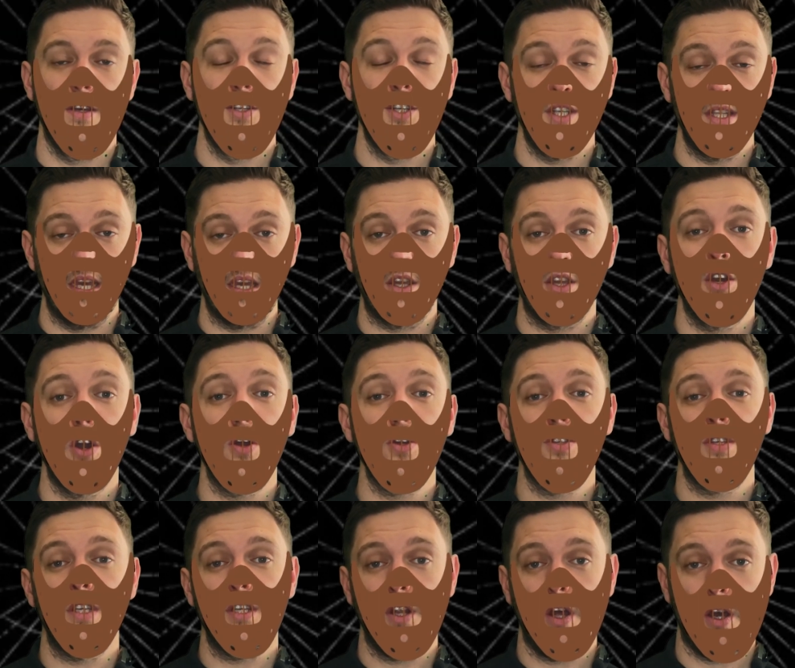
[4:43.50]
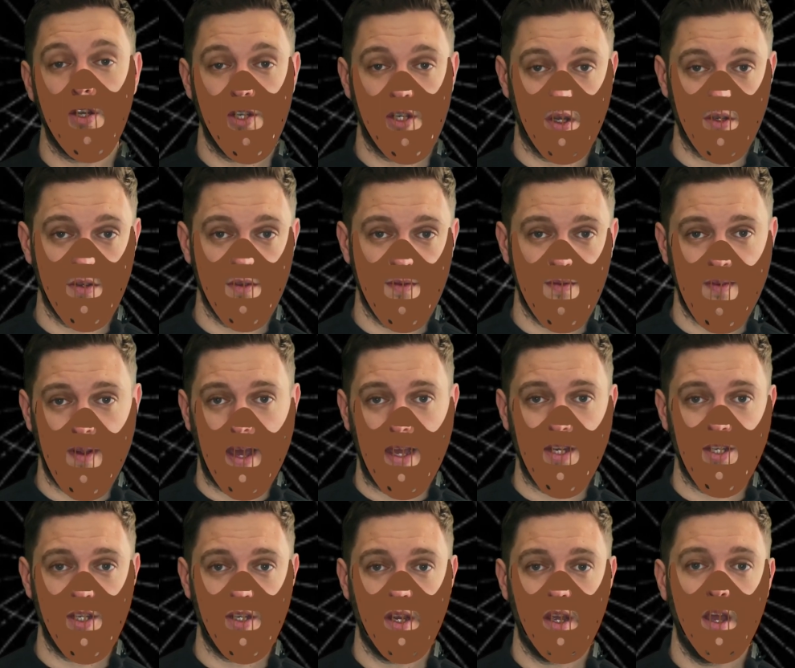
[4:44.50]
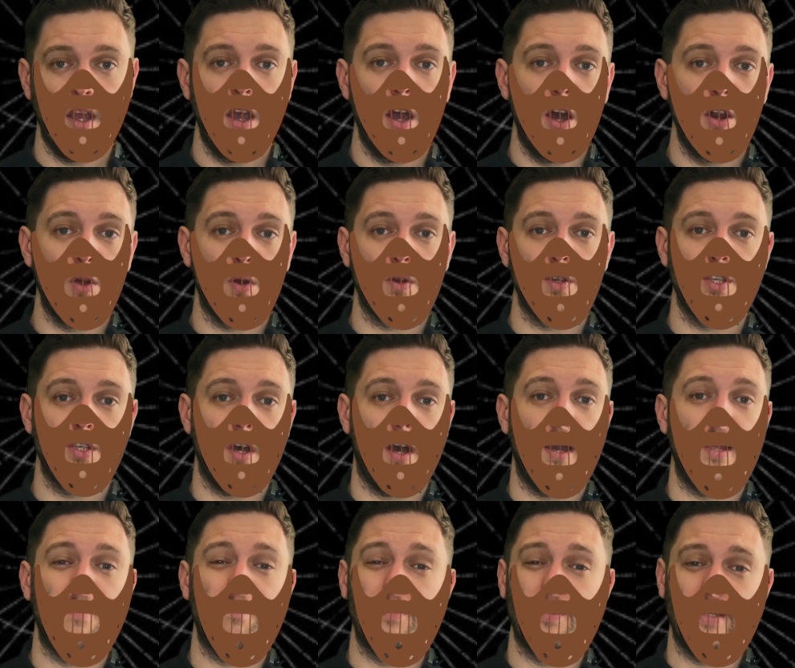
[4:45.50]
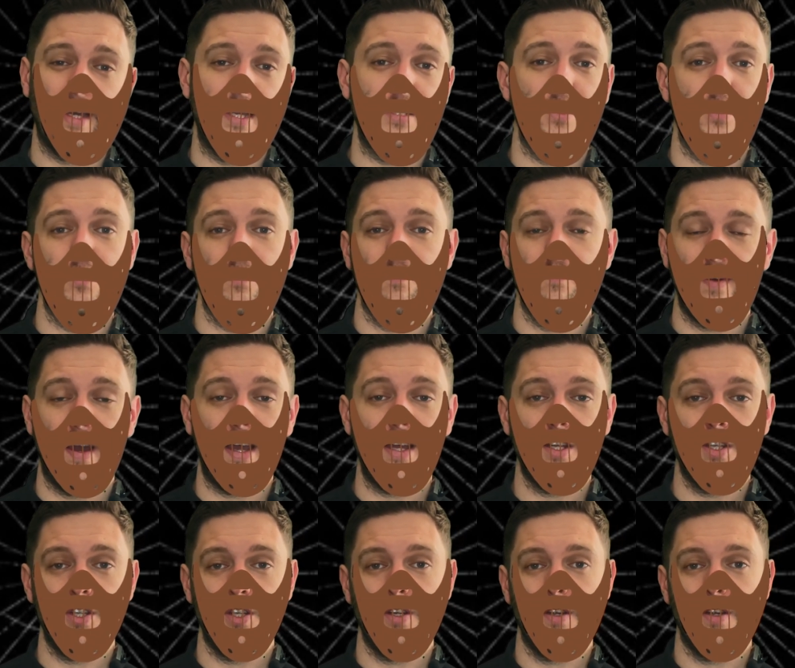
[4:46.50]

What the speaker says: She then cooked these large chunks of flesh alongside potatoes and veg,